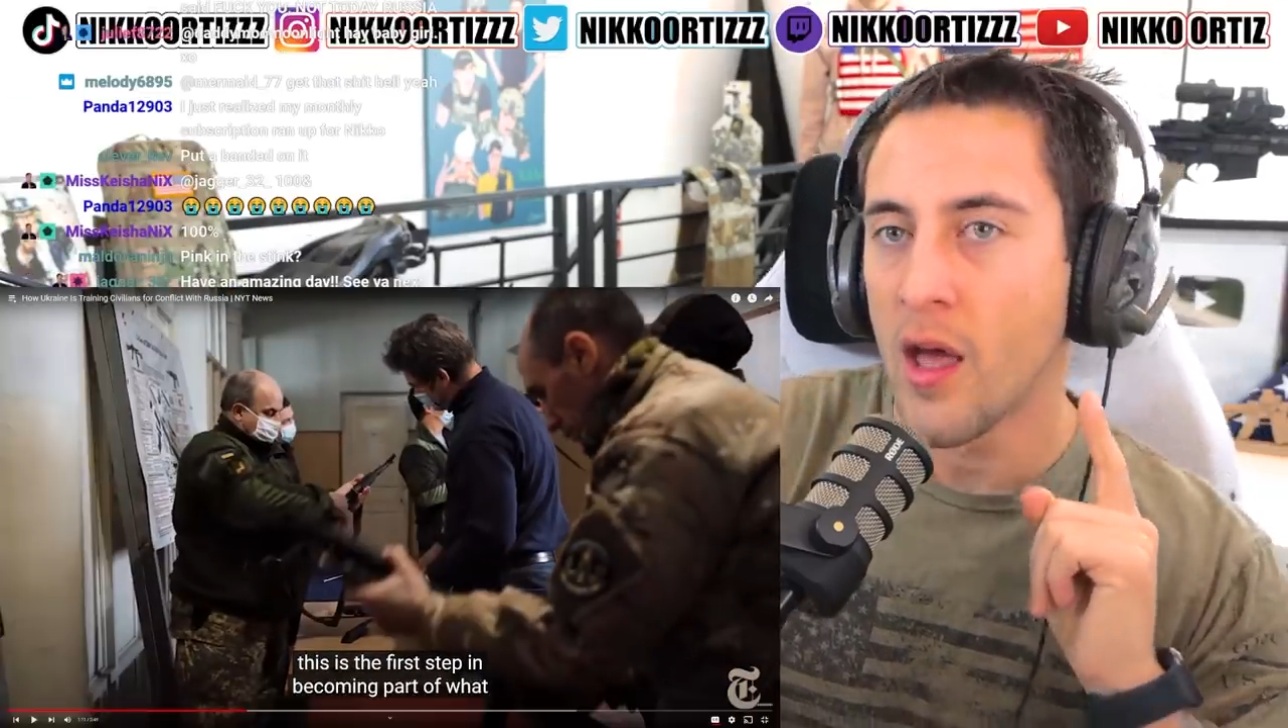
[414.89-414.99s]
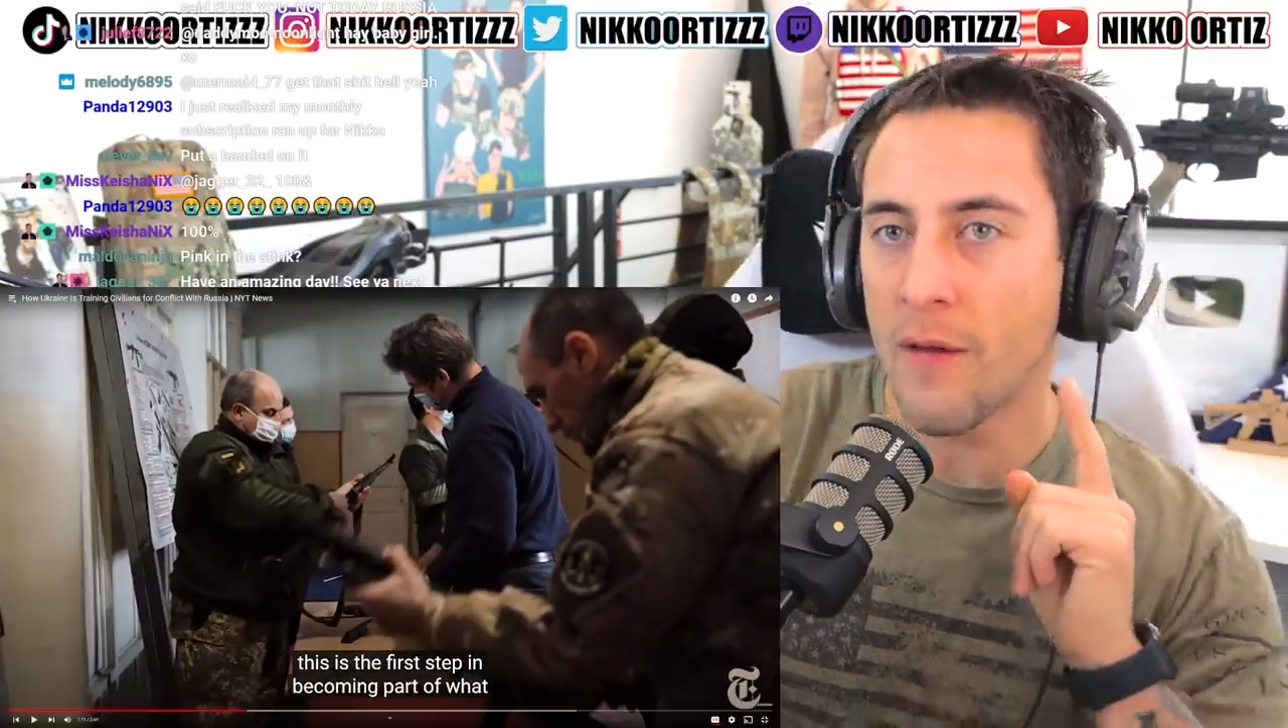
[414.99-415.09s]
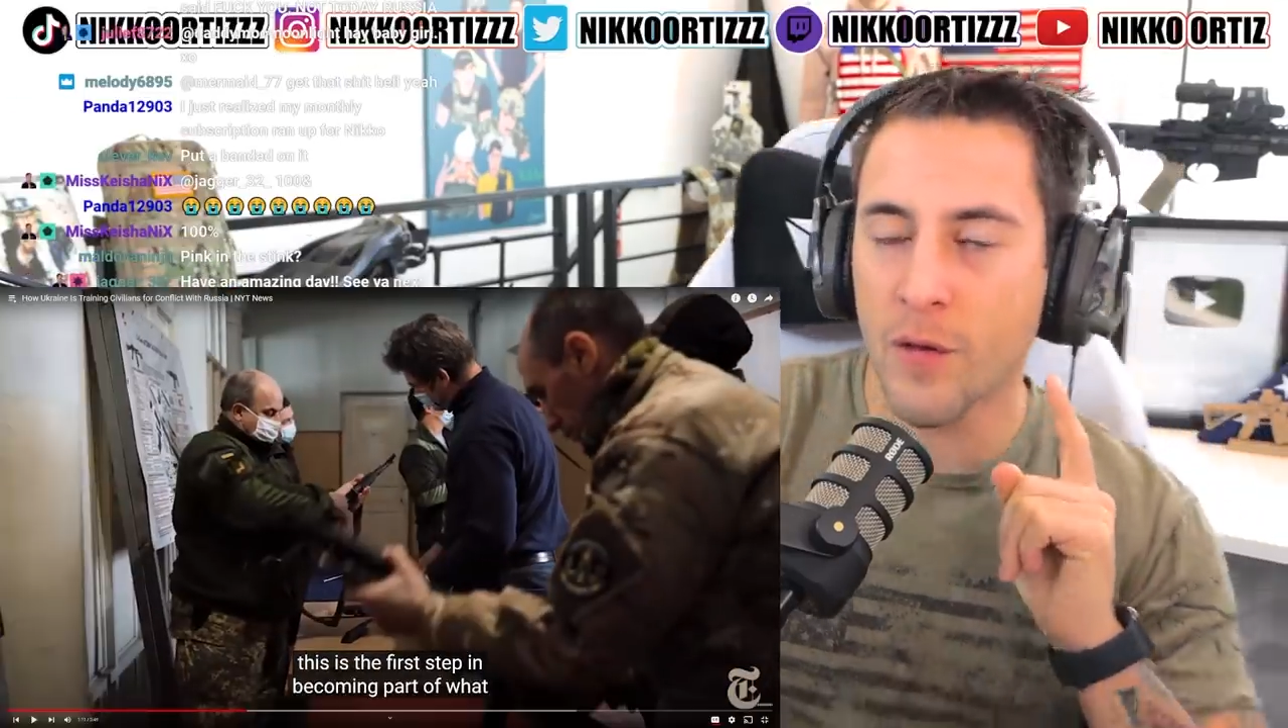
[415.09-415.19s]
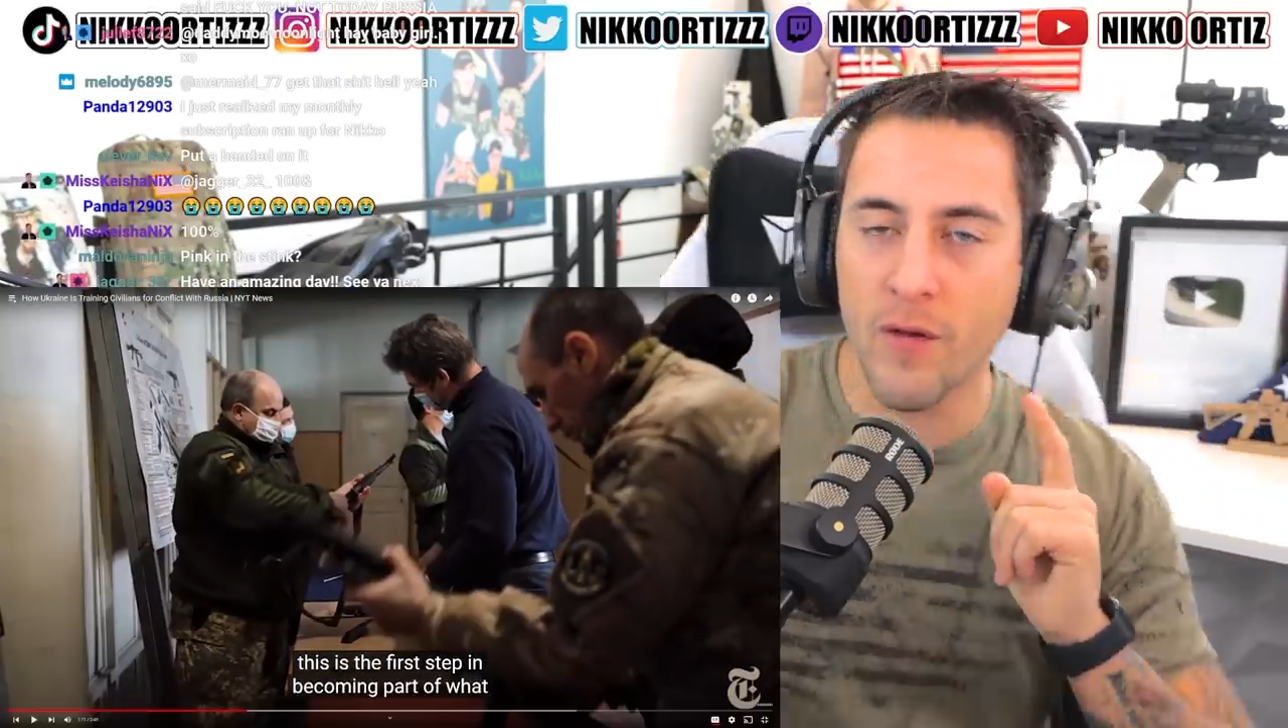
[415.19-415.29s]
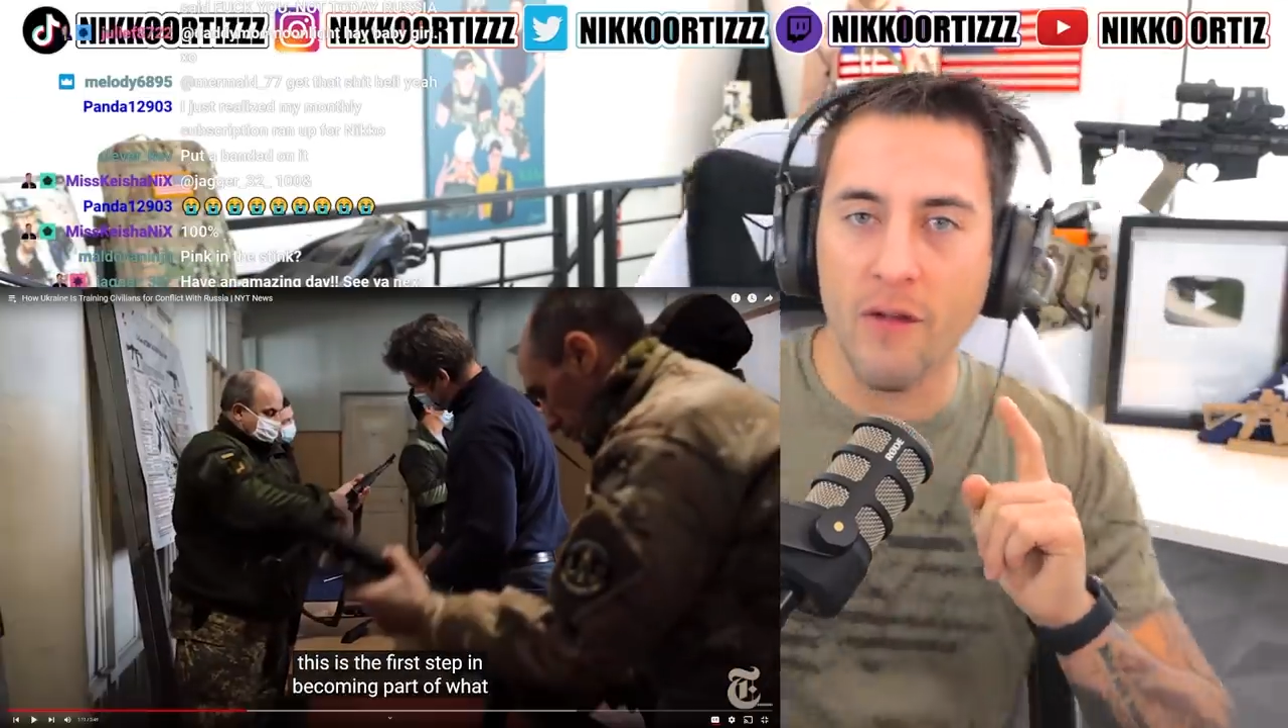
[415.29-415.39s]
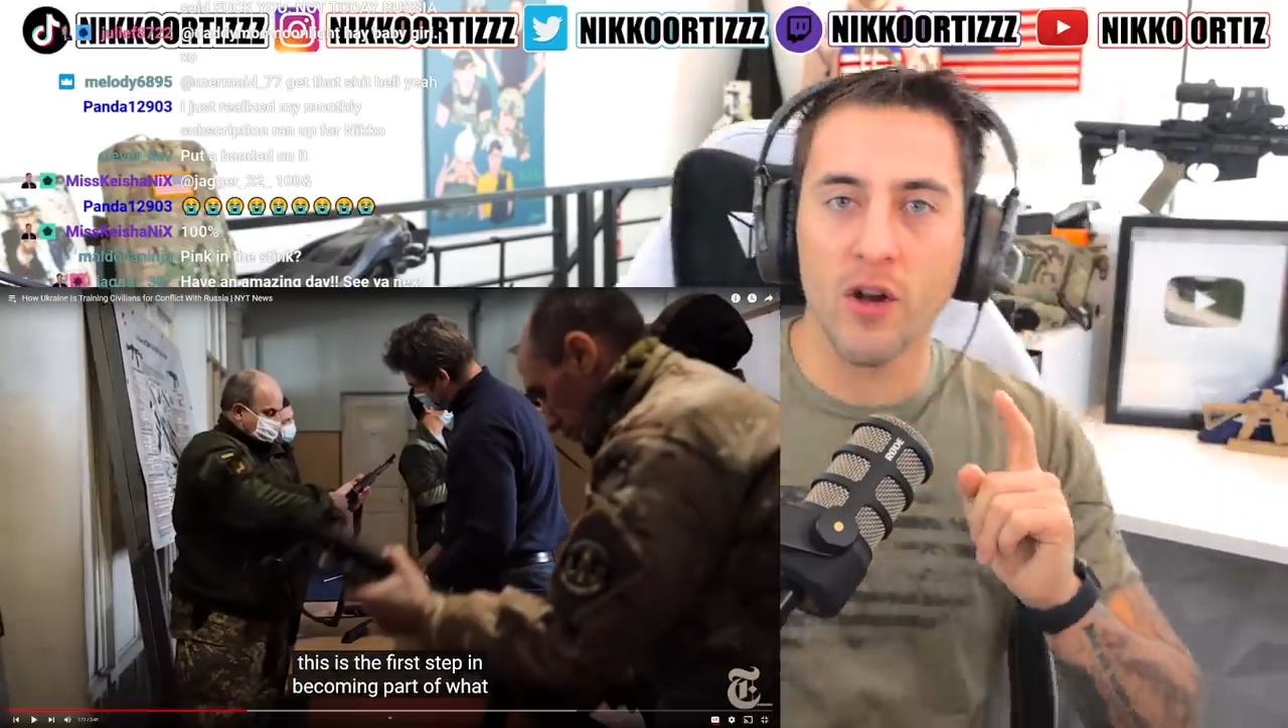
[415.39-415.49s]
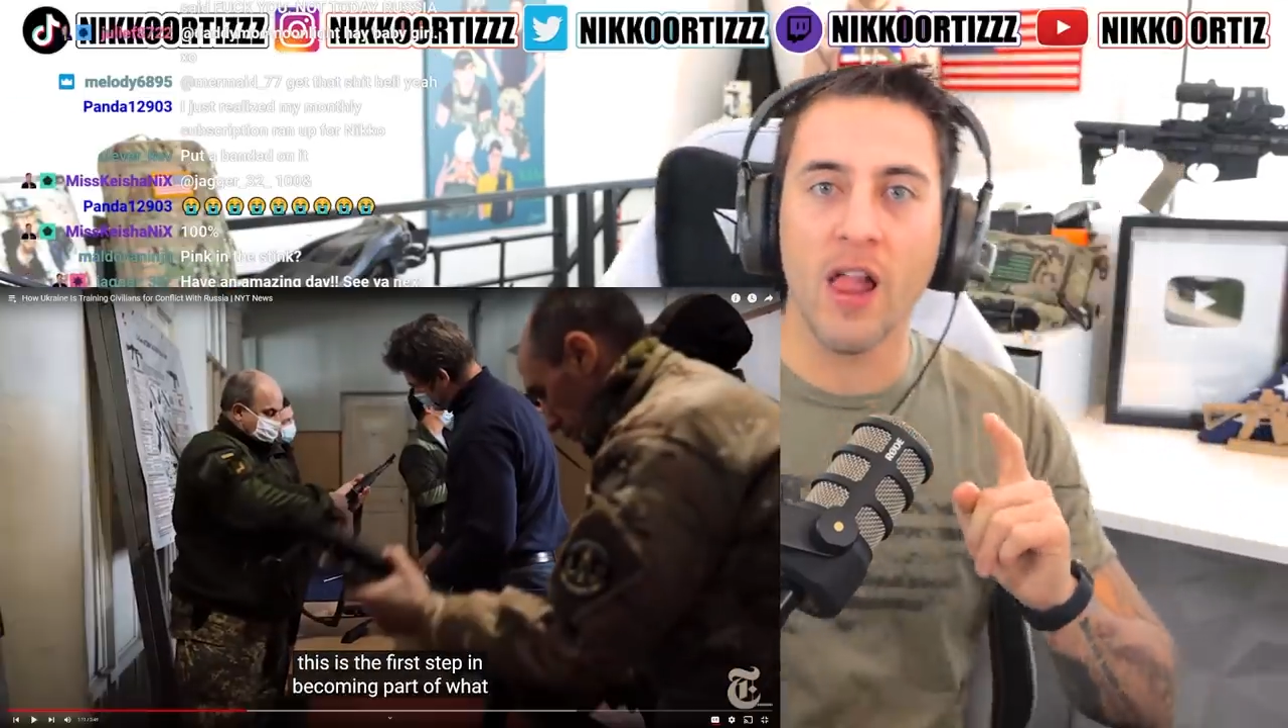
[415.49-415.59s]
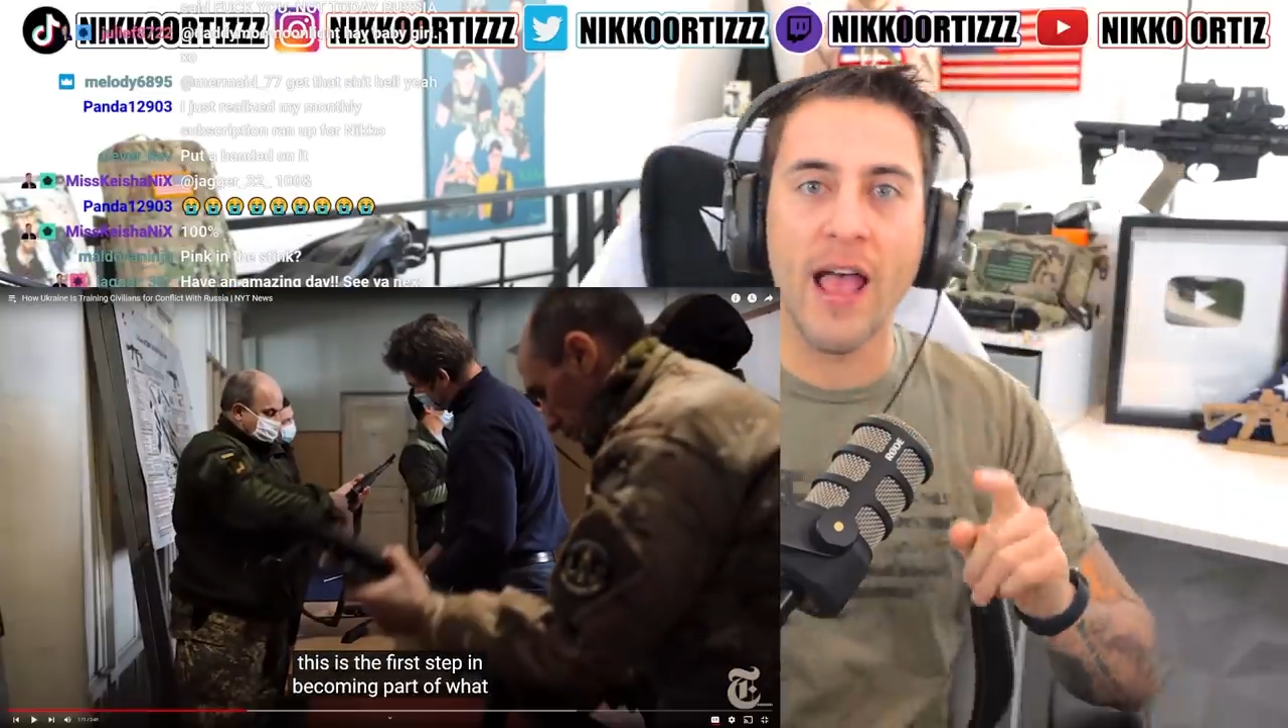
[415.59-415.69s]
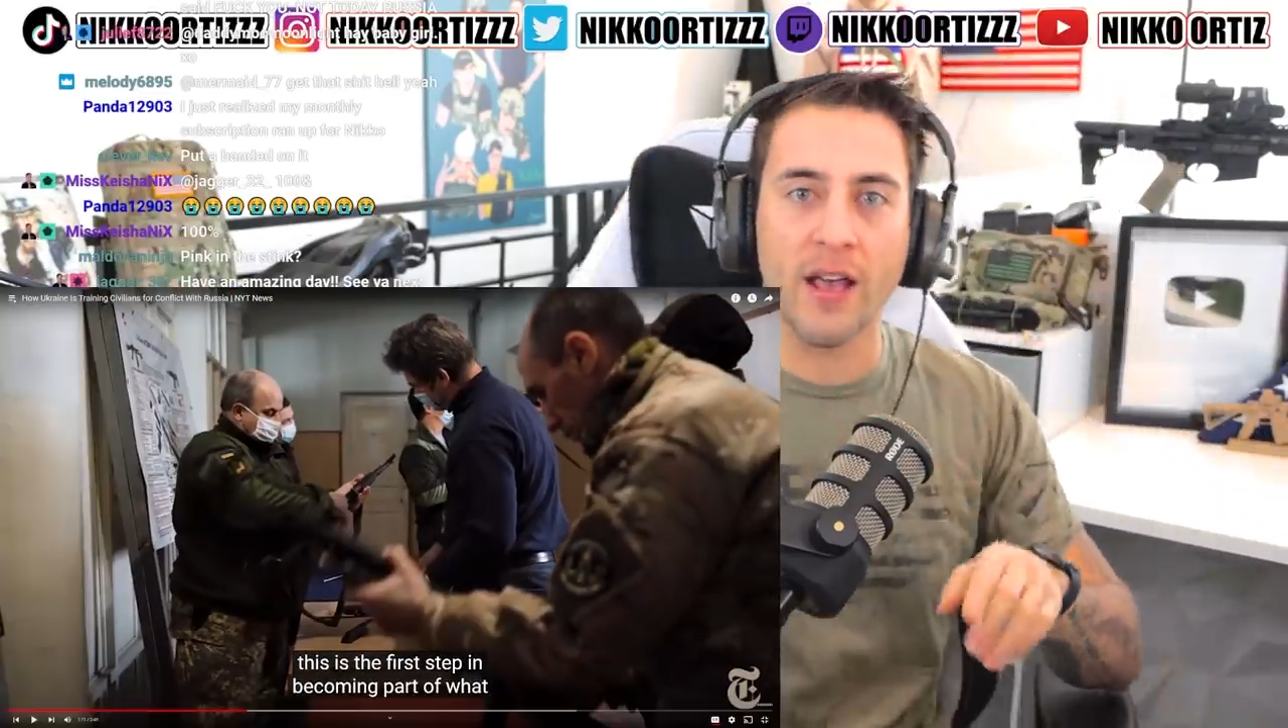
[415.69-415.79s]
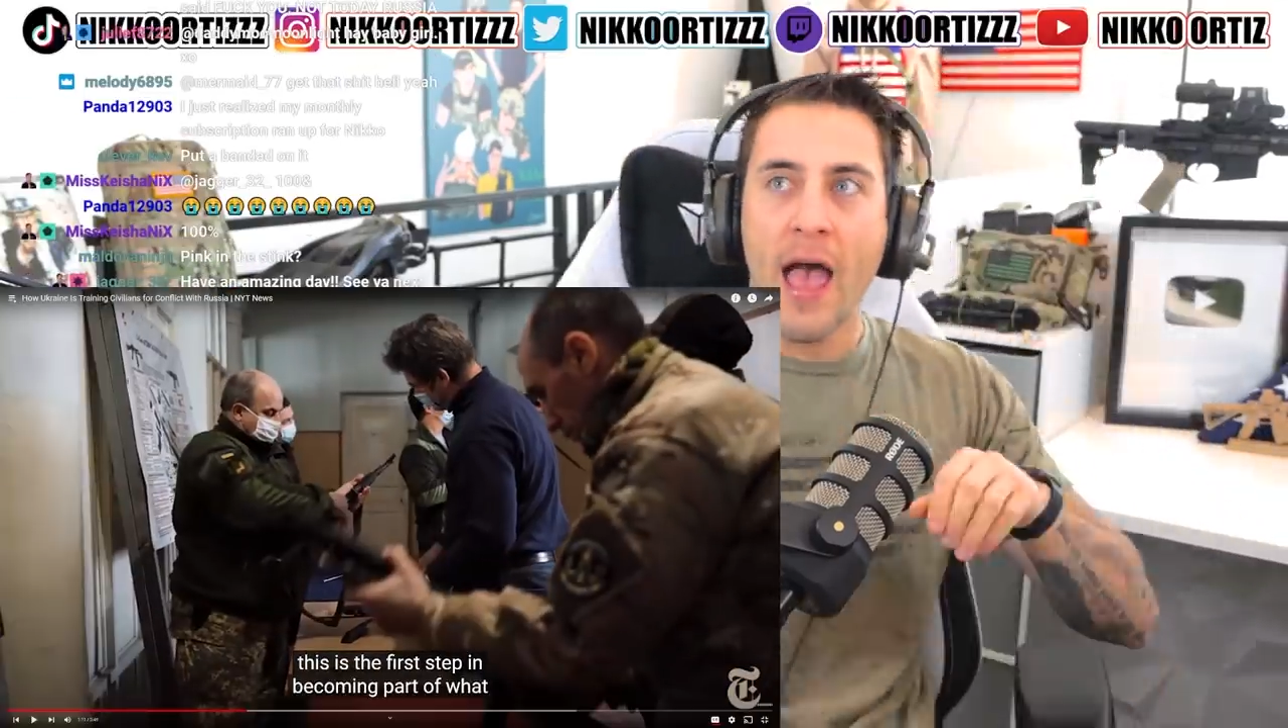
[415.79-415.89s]
If you've ever,
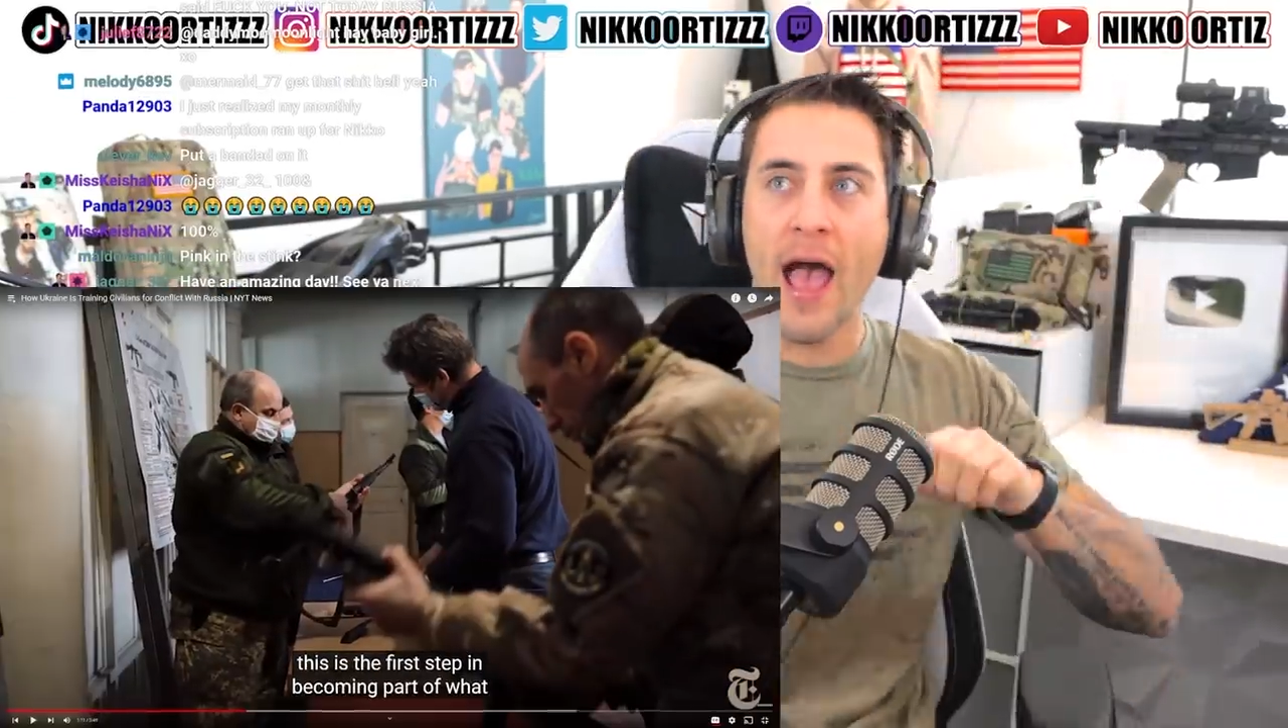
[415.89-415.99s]
like,